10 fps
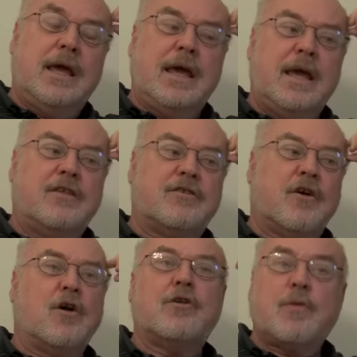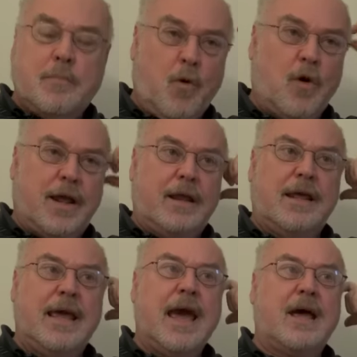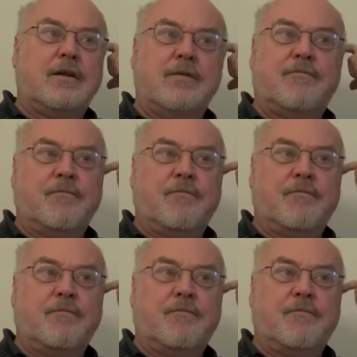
he started reporting. He had,